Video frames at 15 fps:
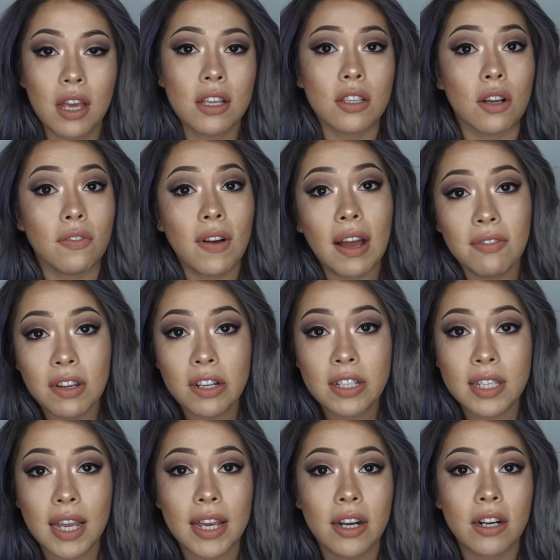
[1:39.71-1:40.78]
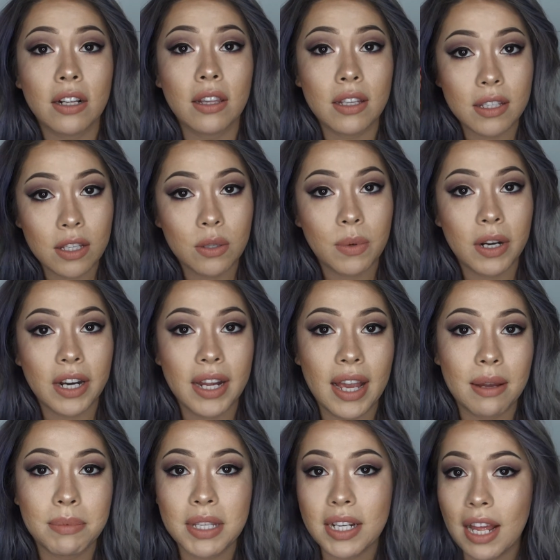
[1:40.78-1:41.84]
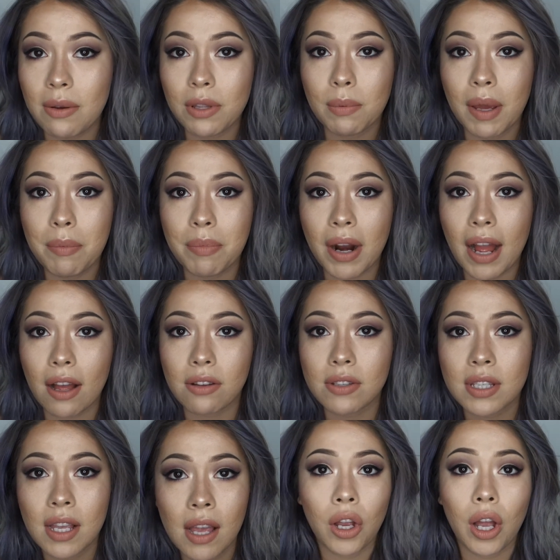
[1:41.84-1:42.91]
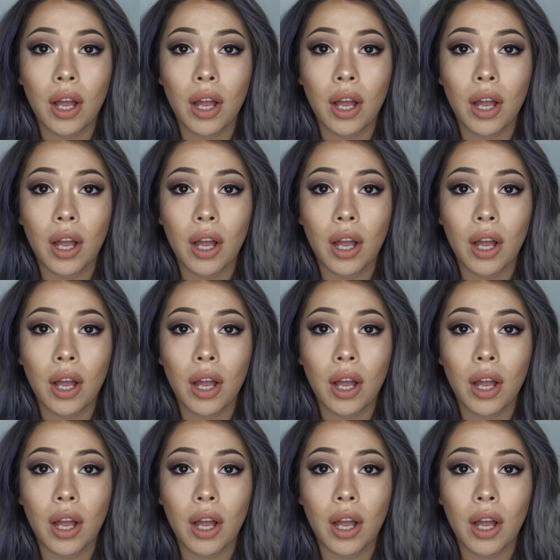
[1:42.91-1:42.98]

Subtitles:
So 5 years later, this is where I am today with my brows.